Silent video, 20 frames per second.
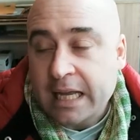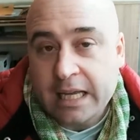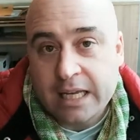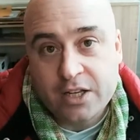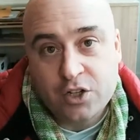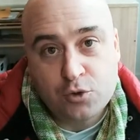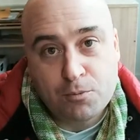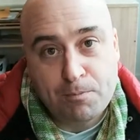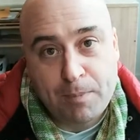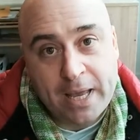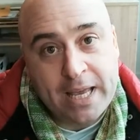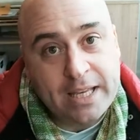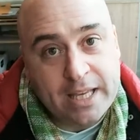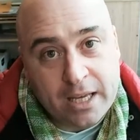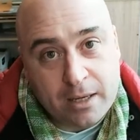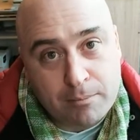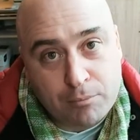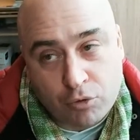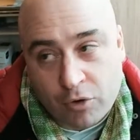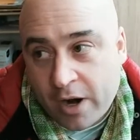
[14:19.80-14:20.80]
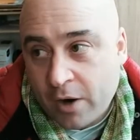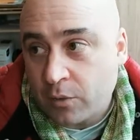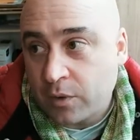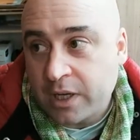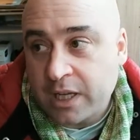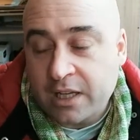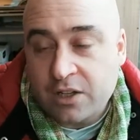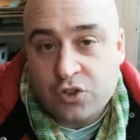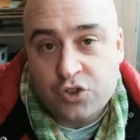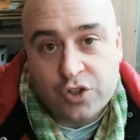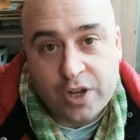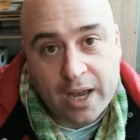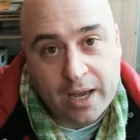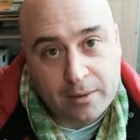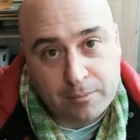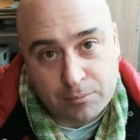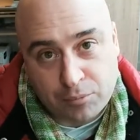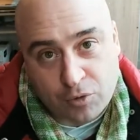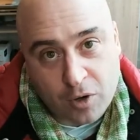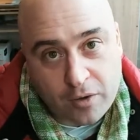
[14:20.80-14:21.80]
is baking brownies
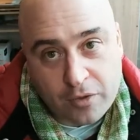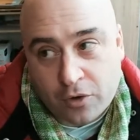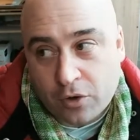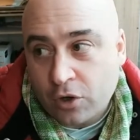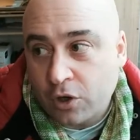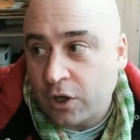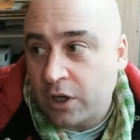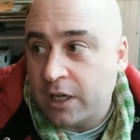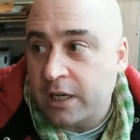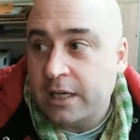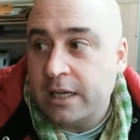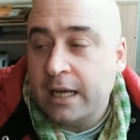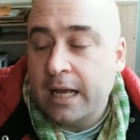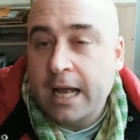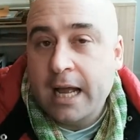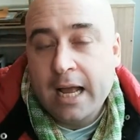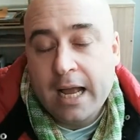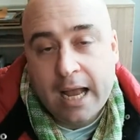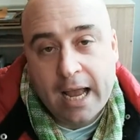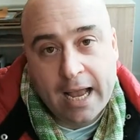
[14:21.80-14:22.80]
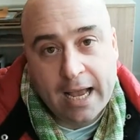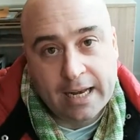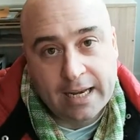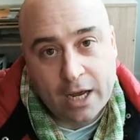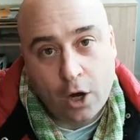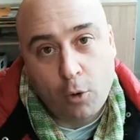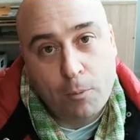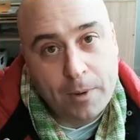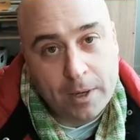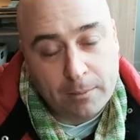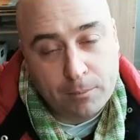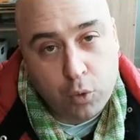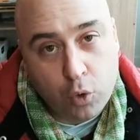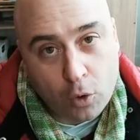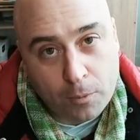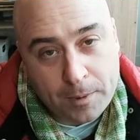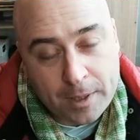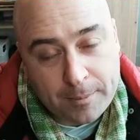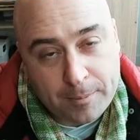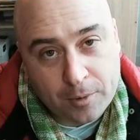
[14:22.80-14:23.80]
and brotherhood and helping
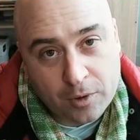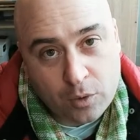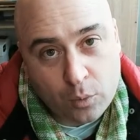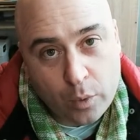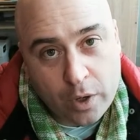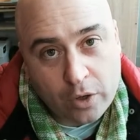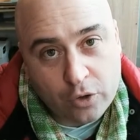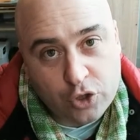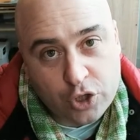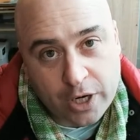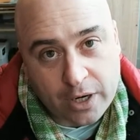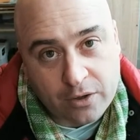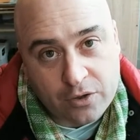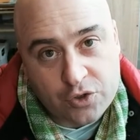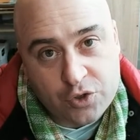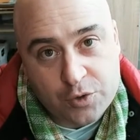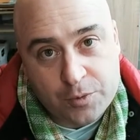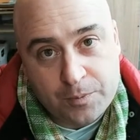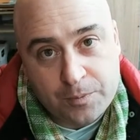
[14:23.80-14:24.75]
poor people in wheelchairs.